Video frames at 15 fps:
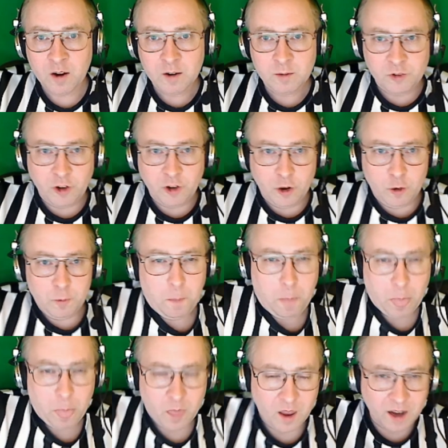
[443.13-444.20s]
So
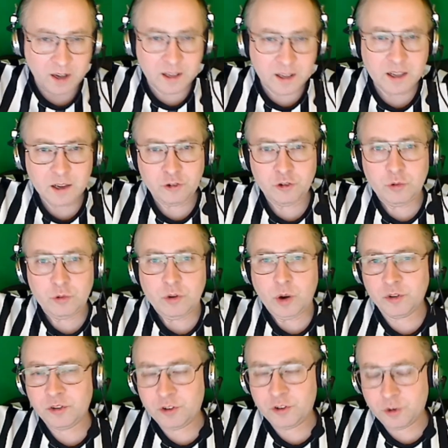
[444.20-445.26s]
any issue
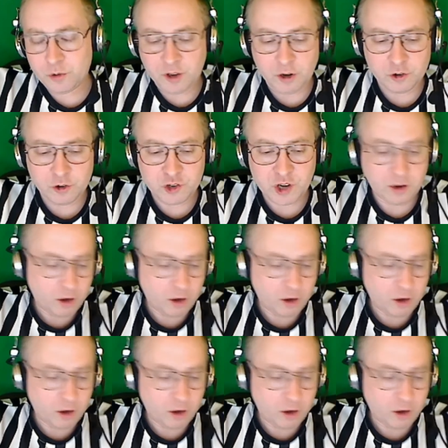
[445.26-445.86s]
noticed during the gear check,